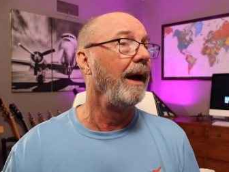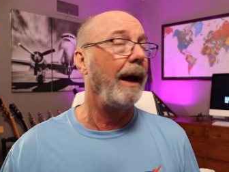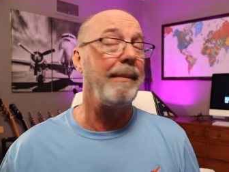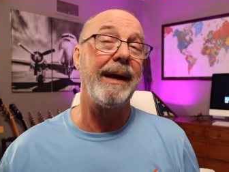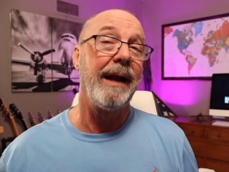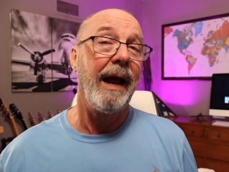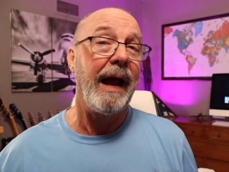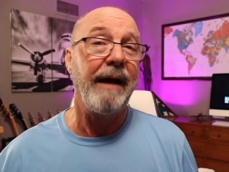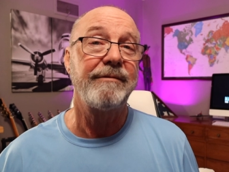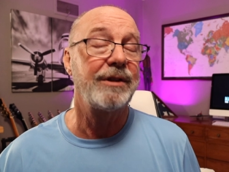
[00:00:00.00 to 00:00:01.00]
I mean,
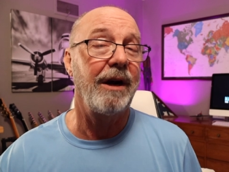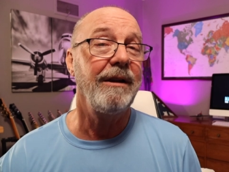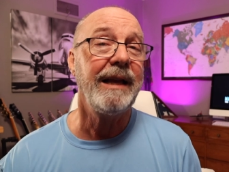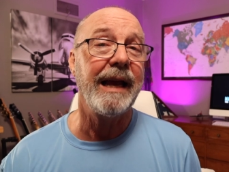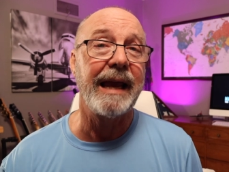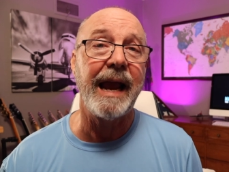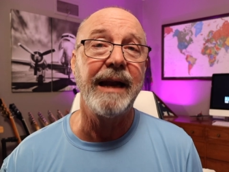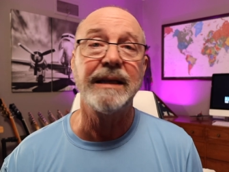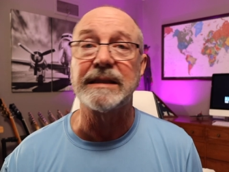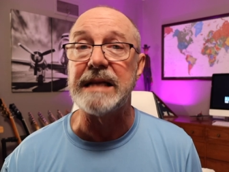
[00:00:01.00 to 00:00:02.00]
have Charlie and
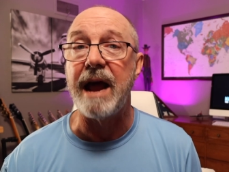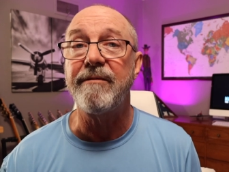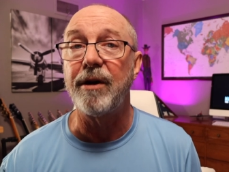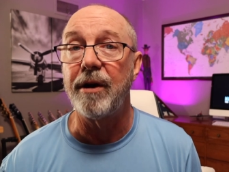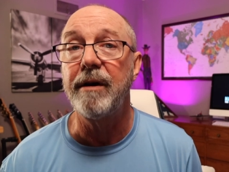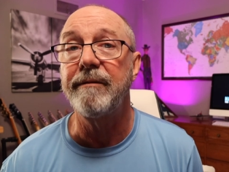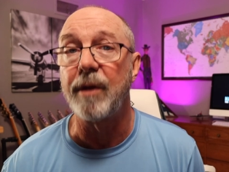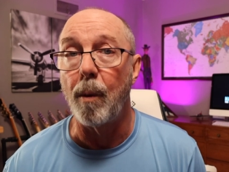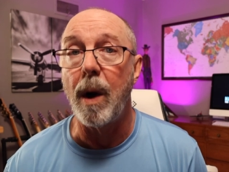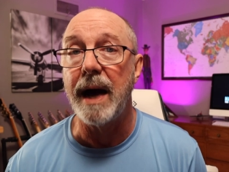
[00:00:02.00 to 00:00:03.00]
Candace never heard of
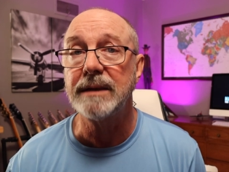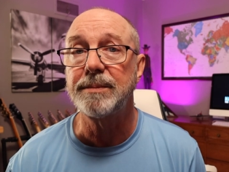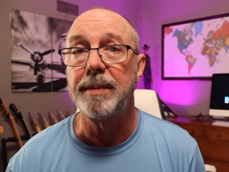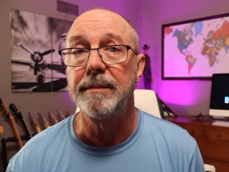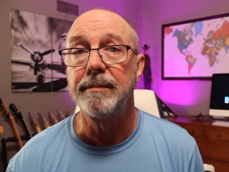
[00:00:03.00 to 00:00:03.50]
the WASP?